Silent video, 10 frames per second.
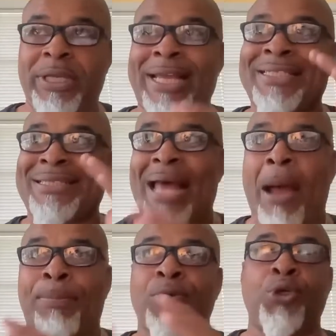they
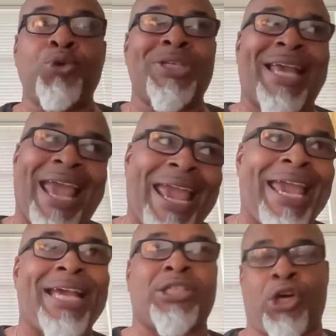stop producing
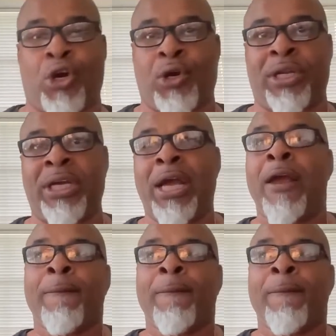eggs early.